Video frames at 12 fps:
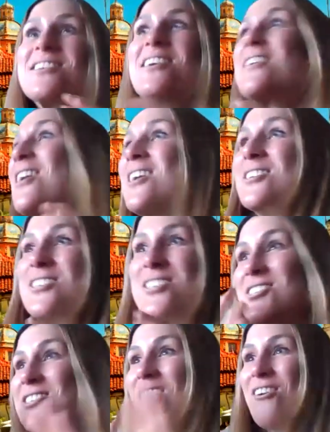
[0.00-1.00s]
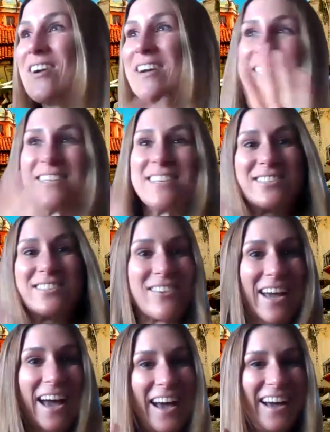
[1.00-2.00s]
They're like so into this,
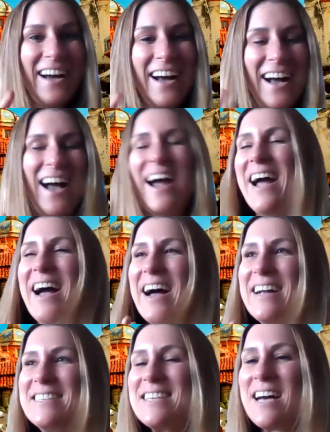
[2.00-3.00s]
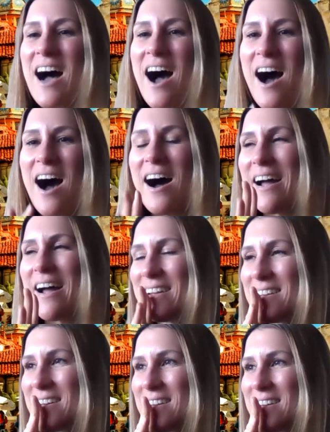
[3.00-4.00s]
okay? And
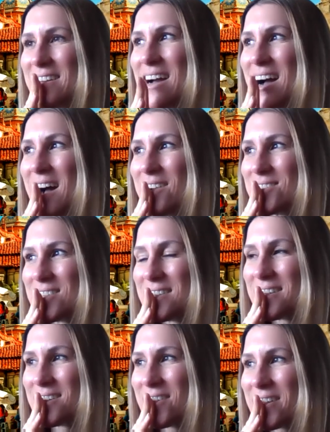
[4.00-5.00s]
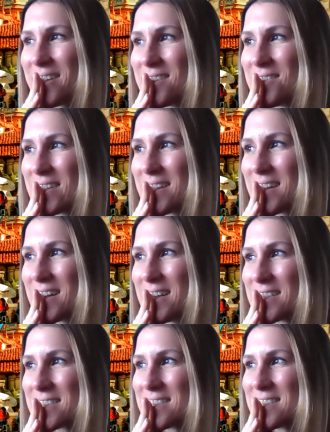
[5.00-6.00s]
I'm sitting there, I'm like, oh my
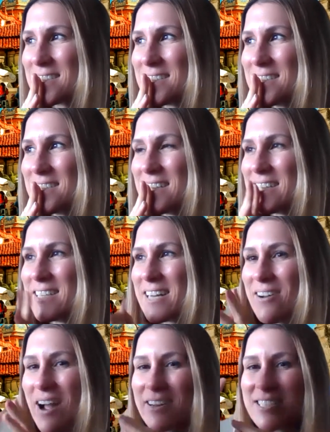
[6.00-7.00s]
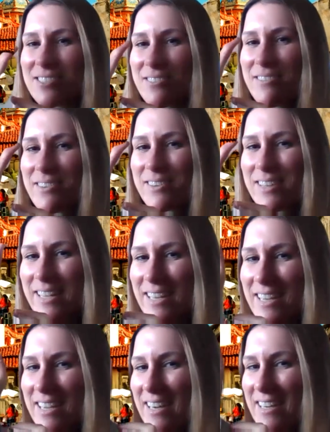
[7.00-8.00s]
gosh. And I just remember like
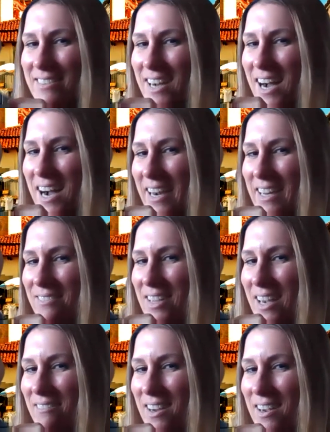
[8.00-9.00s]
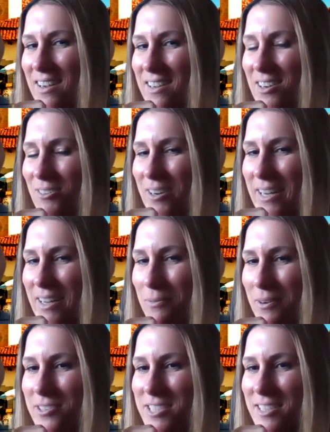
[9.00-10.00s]
kind of hiding behind my uncle. We're
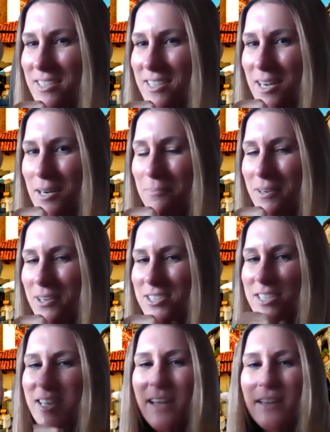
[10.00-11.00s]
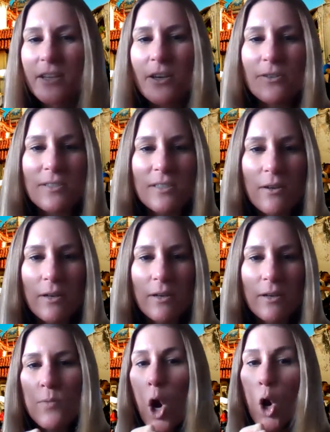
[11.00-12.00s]
approaching, and the ghost is
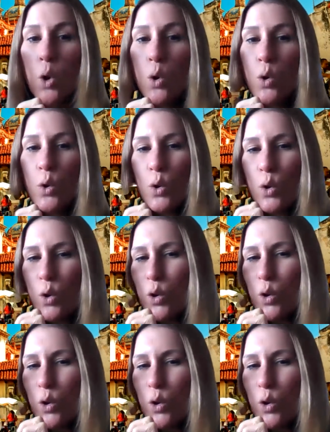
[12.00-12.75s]
going, woo.